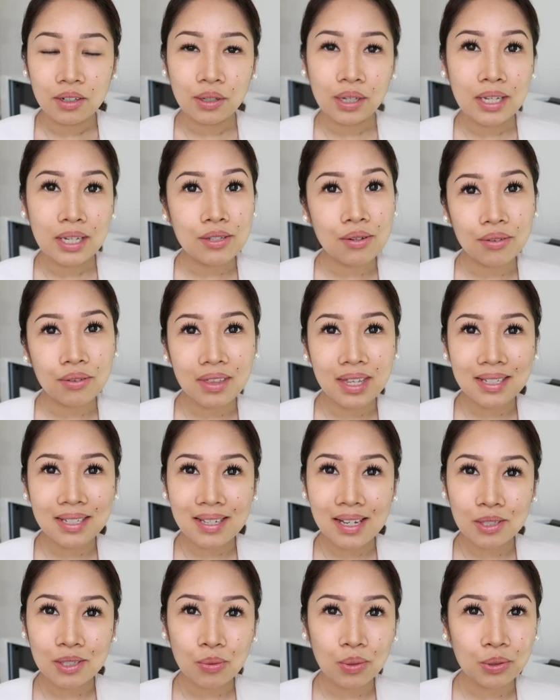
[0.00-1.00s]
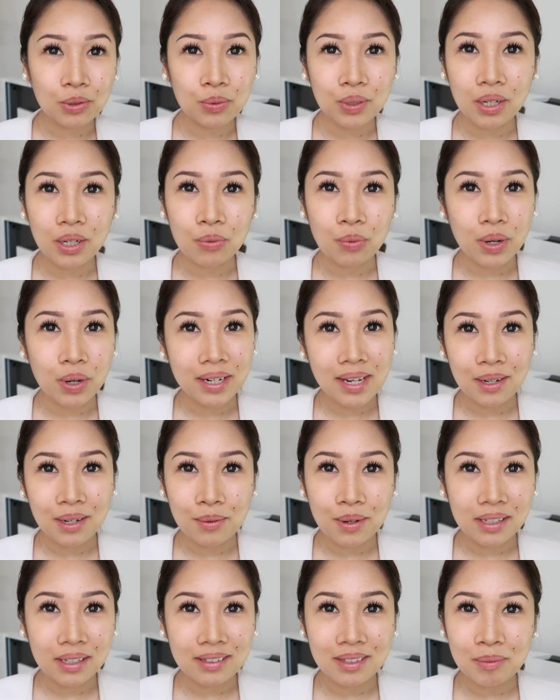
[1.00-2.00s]
Okay, so this is what we are working
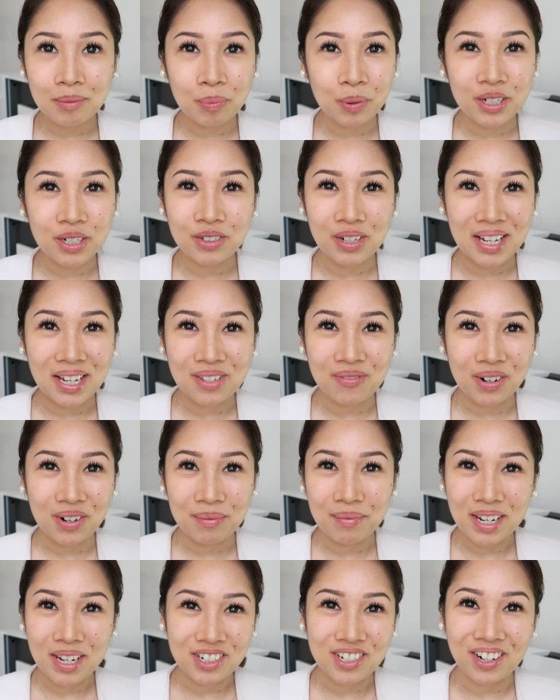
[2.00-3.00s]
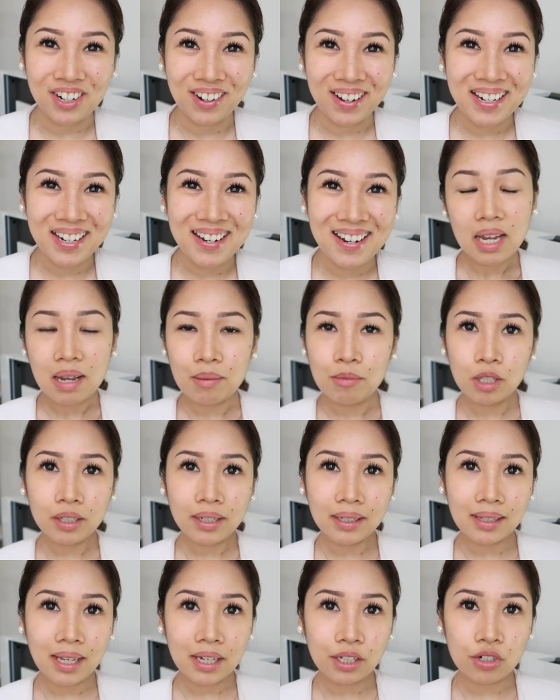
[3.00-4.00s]
with pre-transformation. I'm
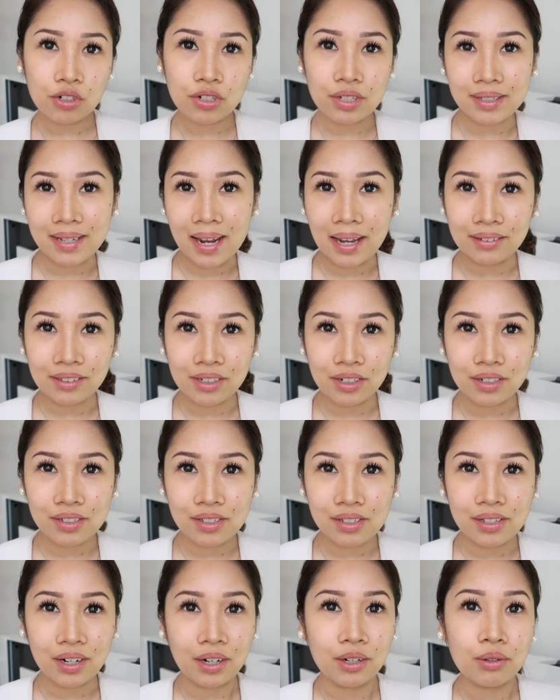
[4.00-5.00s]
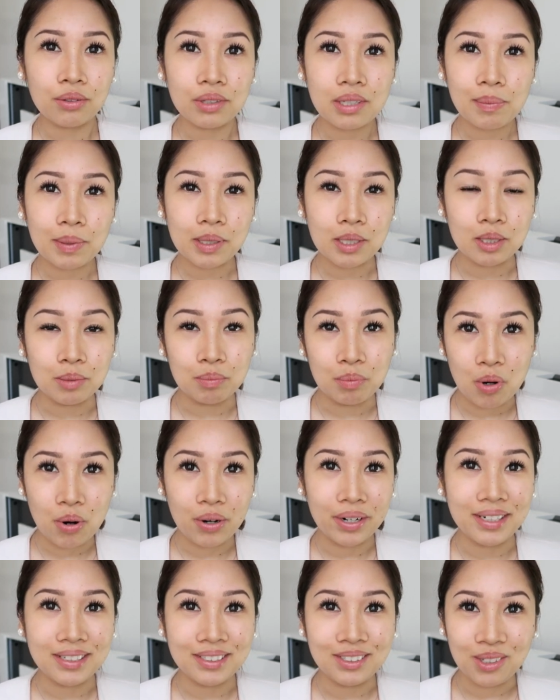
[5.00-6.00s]
looking like your standard, stereotypical,
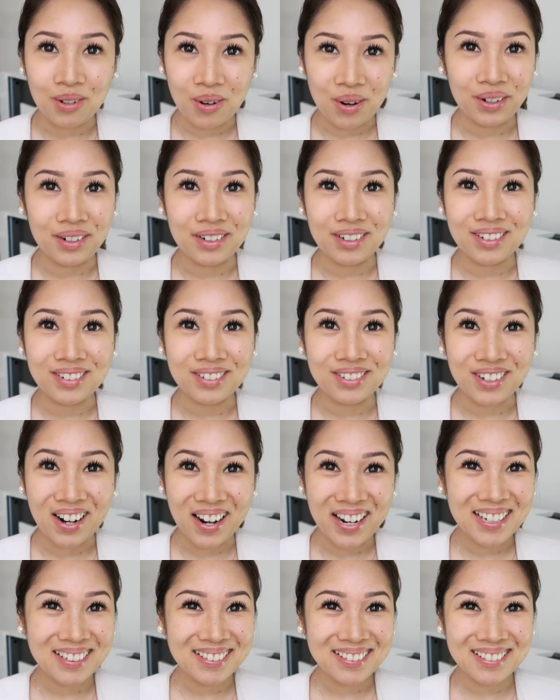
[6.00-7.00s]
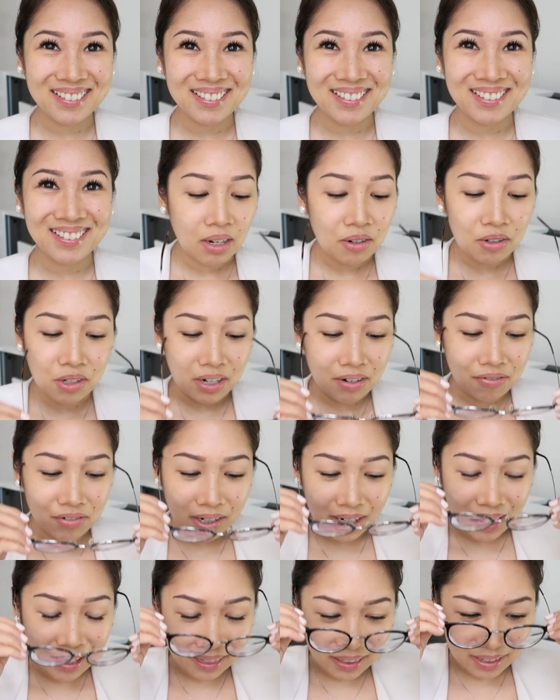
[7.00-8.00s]
boring lawyer, right? How could I
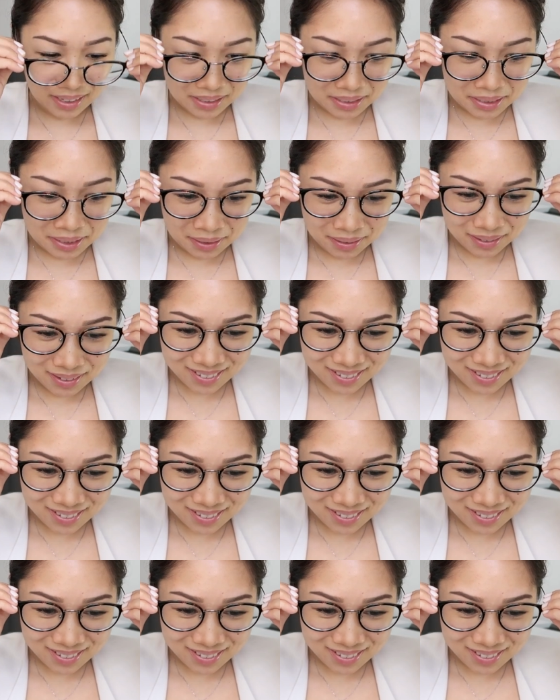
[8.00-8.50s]
forget these?